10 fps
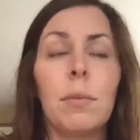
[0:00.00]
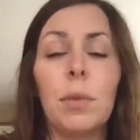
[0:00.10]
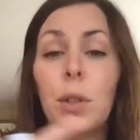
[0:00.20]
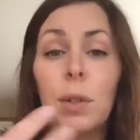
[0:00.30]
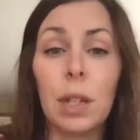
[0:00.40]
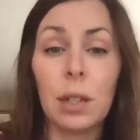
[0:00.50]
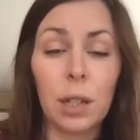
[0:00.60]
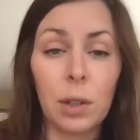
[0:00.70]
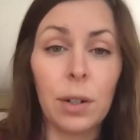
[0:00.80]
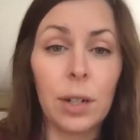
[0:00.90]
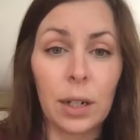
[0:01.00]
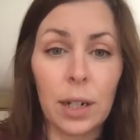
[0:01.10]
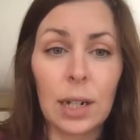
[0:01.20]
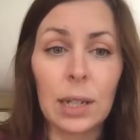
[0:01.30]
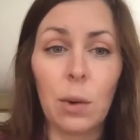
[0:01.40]
using sensory
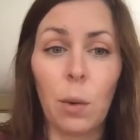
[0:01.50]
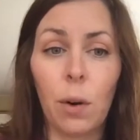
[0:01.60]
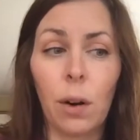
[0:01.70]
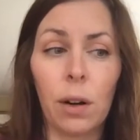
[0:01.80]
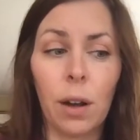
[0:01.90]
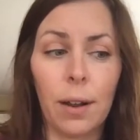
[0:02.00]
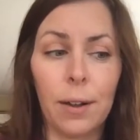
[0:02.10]
techniques, or